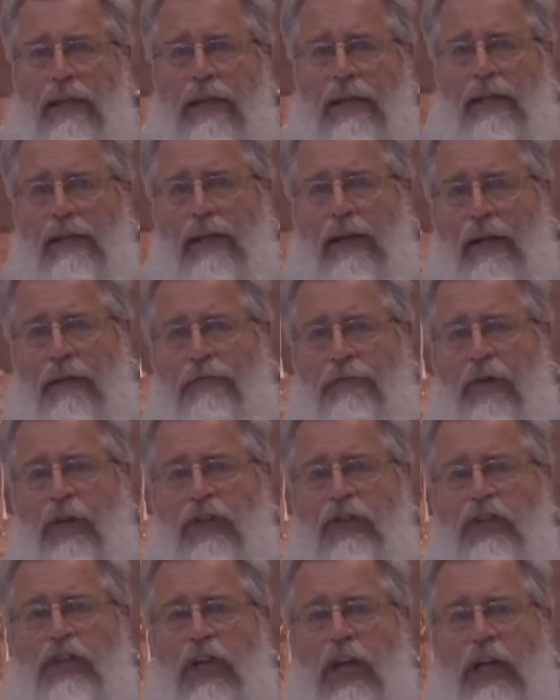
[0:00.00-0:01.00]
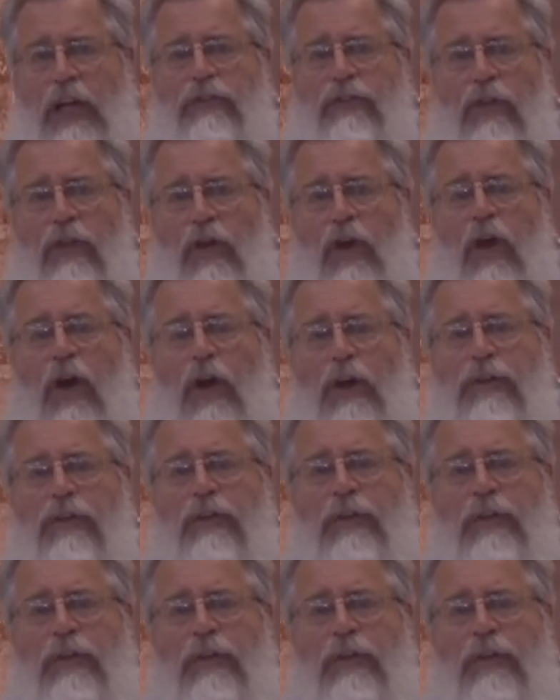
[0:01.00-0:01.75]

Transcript: I felt cut to the heart